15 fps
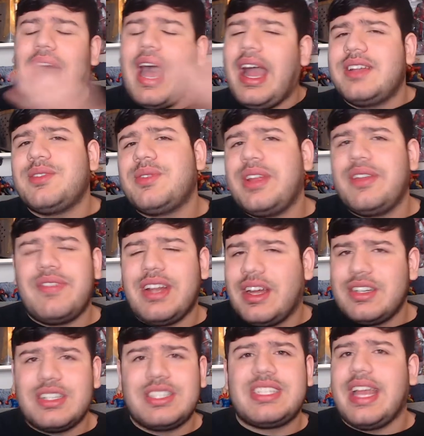I don't even
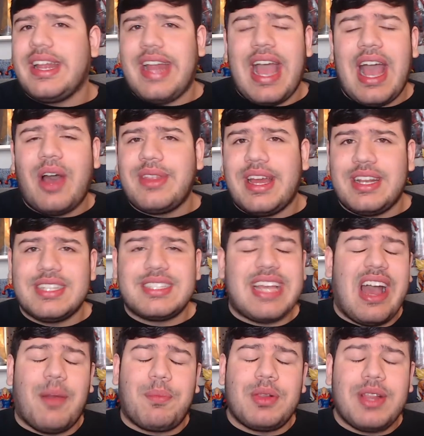understand how that is
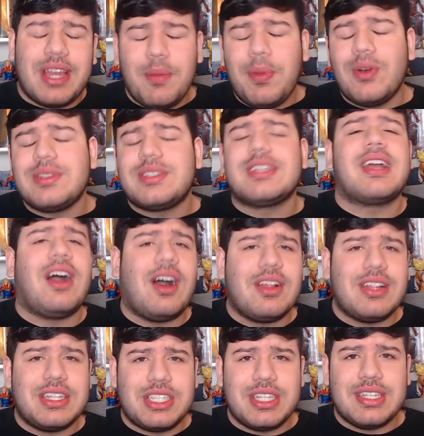applicable to
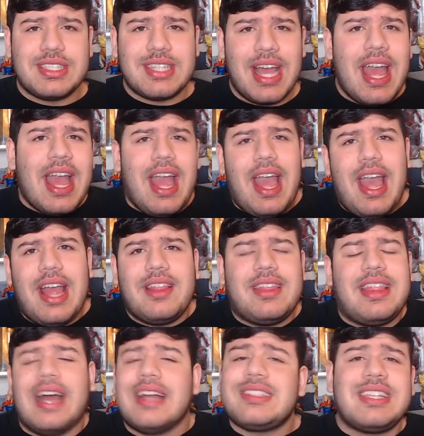colleges.
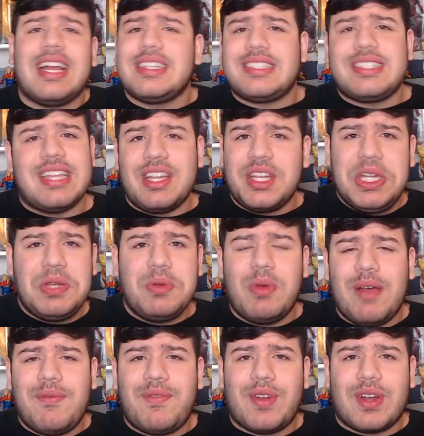That's not setting you
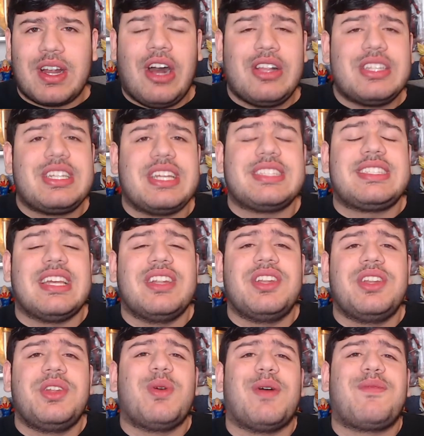up for college, that's
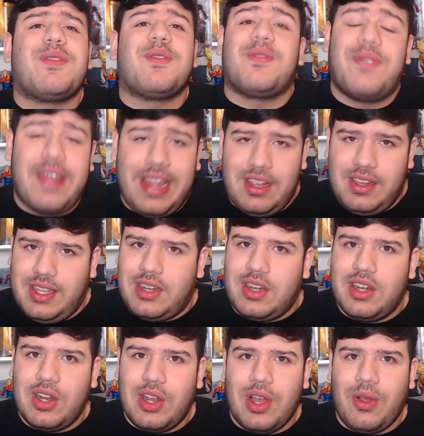setting you up for failure.
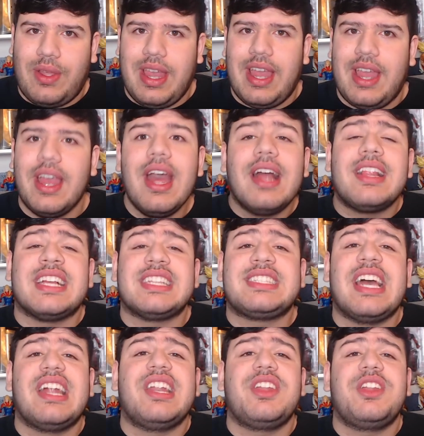Okay, that's
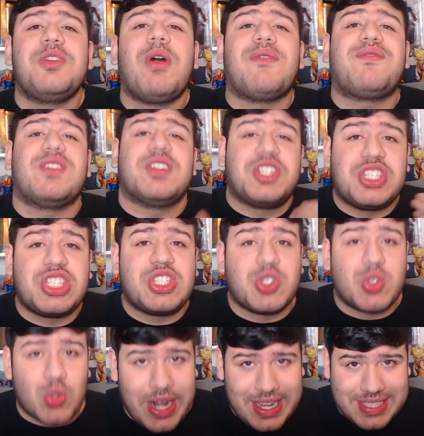setting you up for
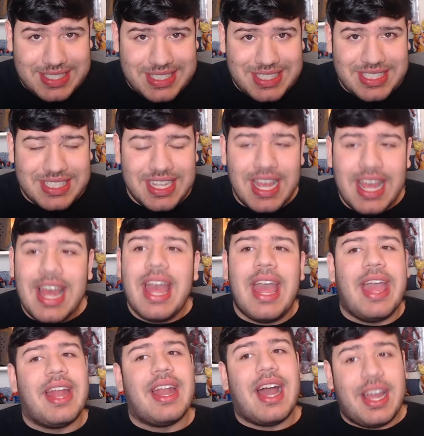stress.
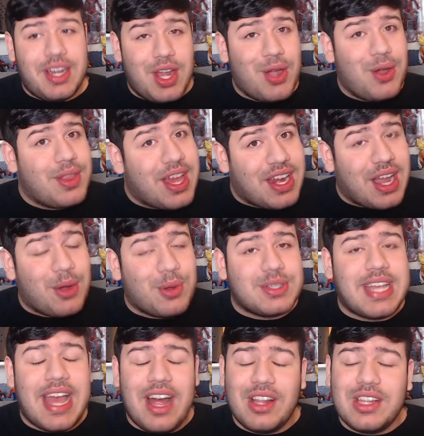And I know that I was
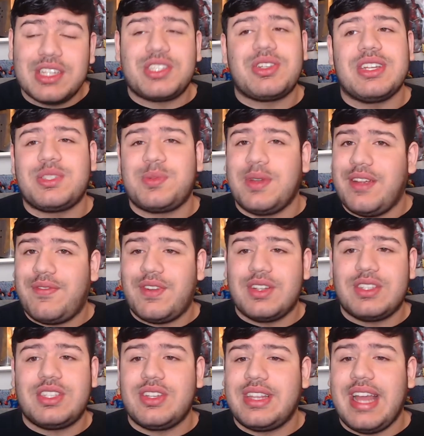hella stressed when I
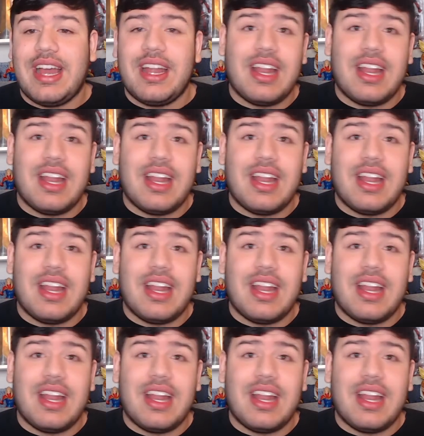first took that.